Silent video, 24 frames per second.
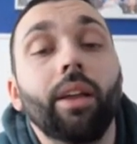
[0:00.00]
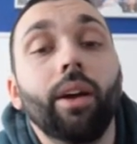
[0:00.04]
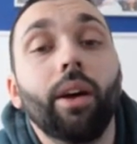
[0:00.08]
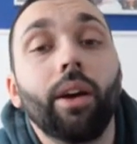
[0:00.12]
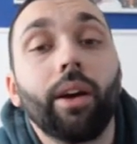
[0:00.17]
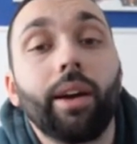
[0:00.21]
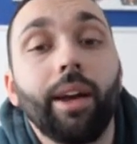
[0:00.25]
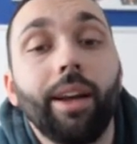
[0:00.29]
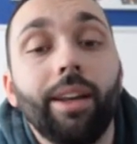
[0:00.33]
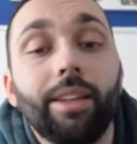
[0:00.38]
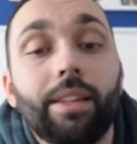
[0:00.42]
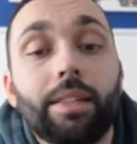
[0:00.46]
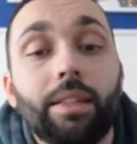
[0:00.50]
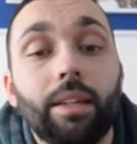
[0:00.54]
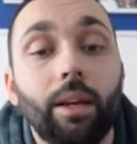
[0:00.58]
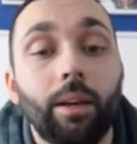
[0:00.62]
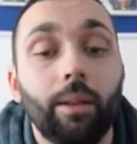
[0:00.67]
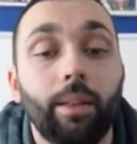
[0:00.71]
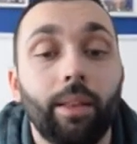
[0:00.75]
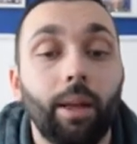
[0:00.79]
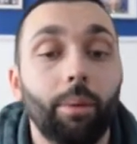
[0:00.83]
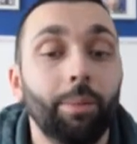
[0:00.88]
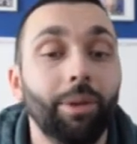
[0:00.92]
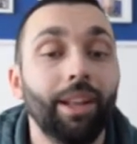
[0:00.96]
Okay,
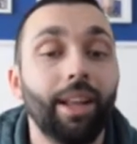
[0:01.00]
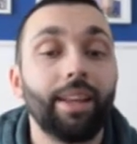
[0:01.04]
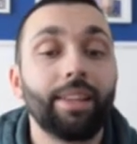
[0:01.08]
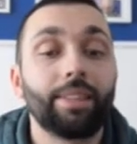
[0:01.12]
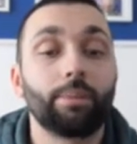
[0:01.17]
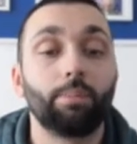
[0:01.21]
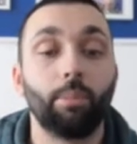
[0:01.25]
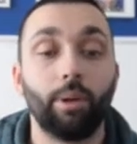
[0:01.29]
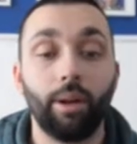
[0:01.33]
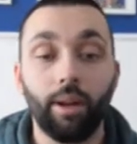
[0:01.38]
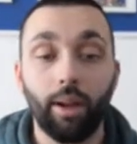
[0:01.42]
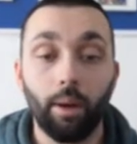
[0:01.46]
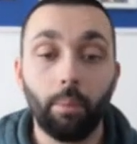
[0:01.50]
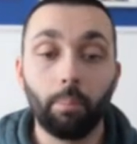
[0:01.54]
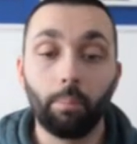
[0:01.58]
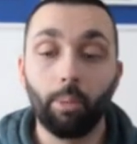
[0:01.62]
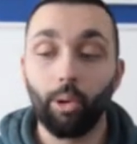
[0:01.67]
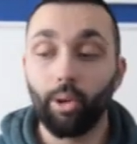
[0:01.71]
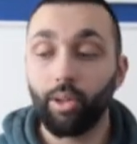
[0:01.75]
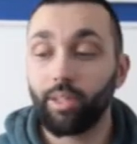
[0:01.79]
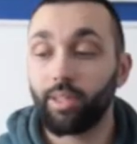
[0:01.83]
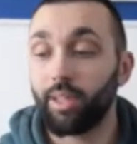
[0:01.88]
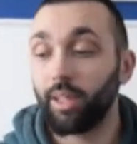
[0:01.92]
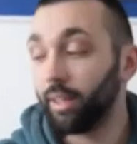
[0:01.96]
so I mean that's my
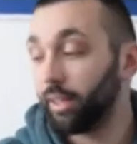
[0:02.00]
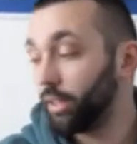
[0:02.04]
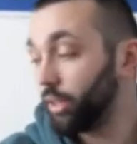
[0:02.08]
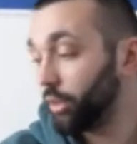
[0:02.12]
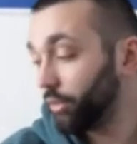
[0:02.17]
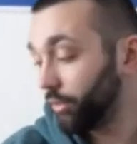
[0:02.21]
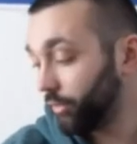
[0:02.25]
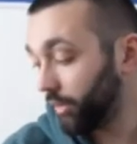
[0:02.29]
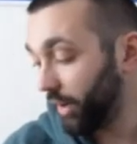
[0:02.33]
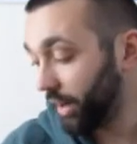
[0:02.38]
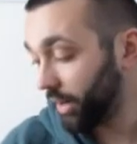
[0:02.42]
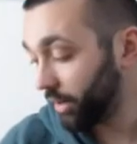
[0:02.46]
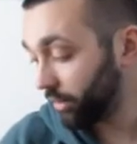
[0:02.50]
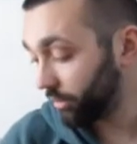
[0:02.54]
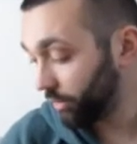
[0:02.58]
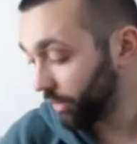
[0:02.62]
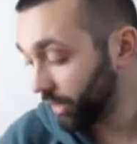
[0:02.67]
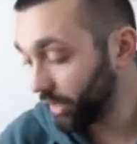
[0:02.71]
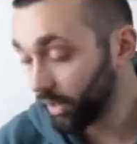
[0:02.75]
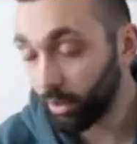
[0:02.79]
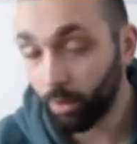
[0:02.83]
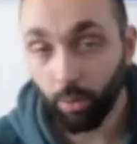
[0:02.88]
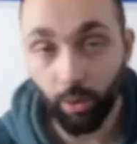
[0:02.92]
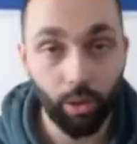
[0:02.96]
unboxing. You've had a
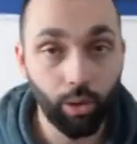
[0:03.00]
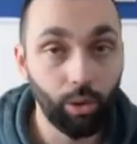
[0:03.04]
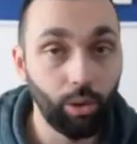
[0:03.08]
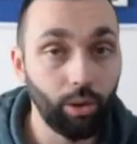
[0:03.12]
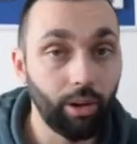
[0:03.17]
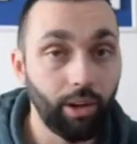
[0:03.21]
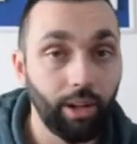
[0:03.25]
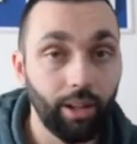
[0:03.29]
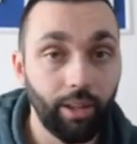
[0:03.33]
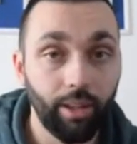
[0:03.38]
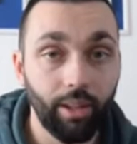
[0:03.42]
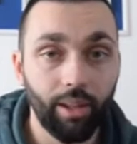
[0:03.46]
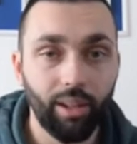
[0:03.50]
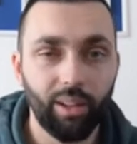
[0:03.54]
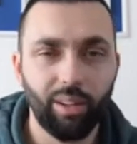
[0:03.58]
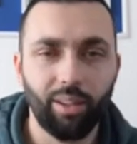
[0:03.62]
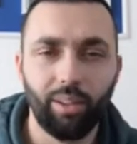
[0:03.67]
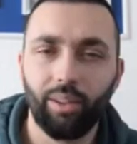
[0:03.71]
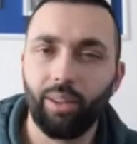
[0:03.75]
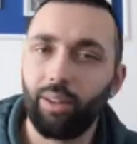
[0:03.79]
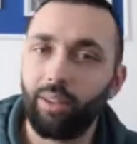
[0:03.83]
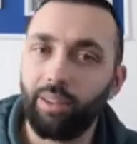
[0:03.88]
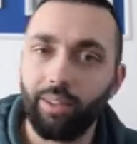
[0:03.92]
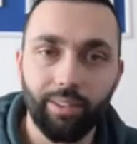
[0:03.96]
really quick look in there,
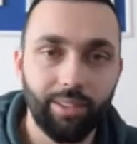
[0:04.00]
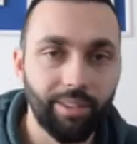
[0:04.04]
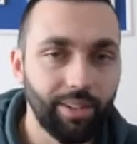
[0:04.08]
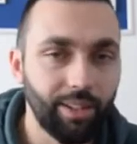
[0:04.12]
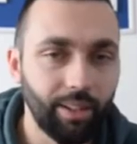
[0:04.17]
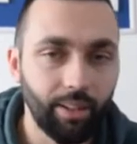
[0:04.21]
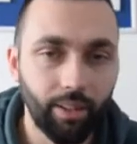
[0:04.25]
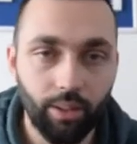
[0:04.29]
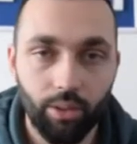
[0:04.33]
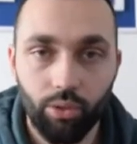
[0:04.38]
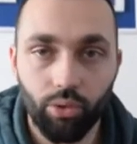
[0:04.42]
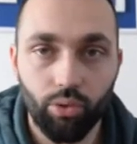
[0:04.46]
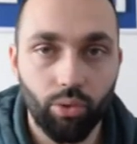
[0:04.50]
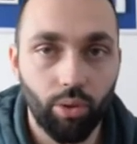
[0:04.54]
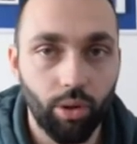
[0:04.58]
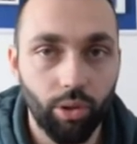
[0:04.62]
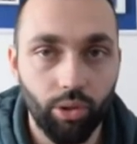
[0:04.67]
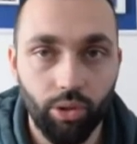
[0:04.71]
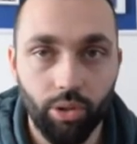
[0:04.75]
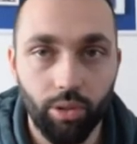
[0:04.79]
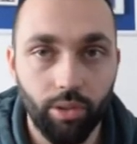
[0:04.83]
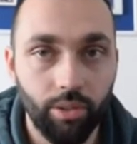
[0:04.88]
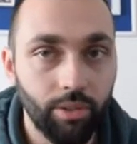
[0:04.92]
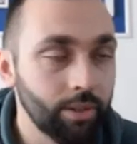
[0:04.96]
you don't need to see the
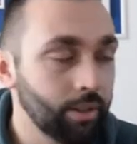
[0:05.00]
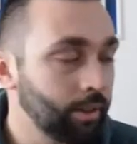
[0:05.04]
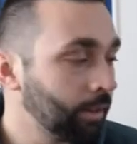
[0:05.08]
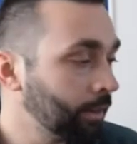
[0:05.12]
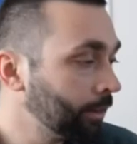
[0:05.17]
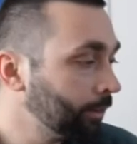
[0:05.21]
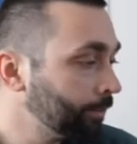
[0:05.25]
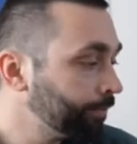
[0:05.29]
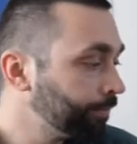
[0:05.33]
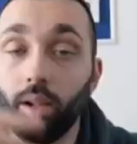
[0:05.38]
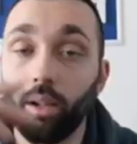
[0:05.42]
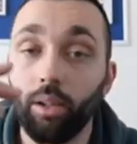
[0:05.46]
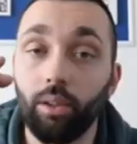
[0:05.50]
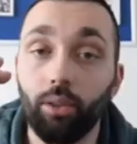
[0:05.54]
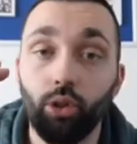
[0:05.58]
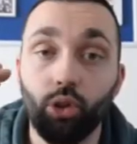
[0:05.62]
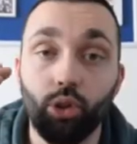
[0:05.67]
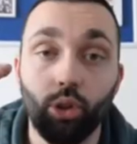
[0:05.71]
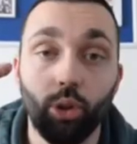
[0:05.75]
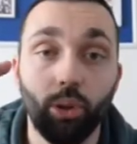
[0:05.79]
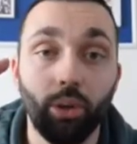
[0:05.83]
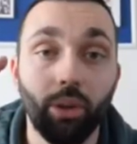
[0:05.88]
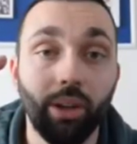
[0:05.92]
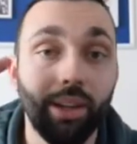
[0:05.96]
instructions. I'll
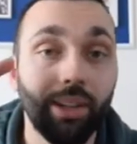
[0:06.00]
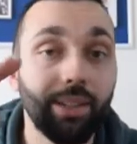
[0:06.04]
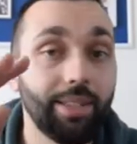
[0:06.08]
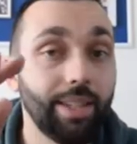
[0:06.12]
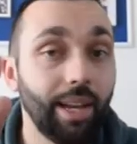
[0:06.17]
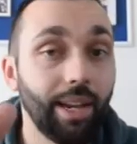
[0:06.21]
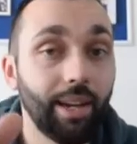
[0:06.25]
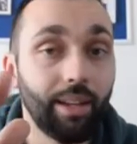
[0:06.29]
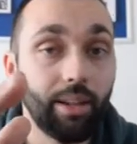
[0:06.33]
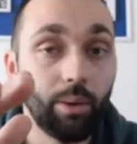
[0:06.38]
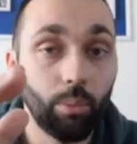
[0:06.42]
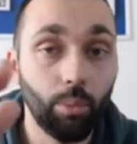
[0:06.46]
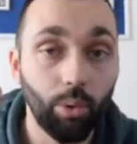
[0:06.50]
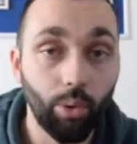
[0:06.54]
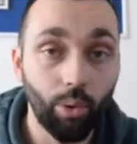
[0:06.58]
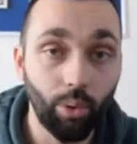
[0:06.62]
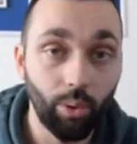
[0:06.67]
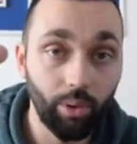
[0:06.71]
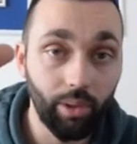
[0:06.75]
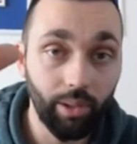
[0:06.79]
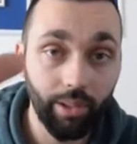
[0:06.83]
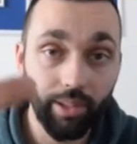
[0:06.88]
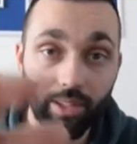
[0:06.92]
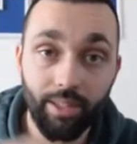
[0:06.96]
show you exactly where
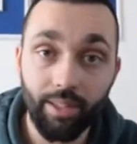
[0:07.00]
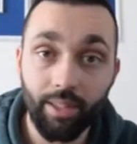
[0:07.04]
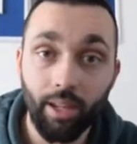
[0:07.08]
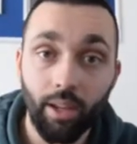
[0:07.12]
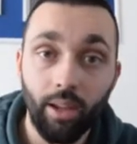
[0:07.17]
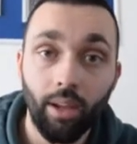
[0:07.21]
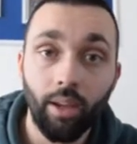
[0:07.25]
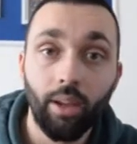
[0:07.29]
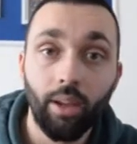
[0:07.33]
all these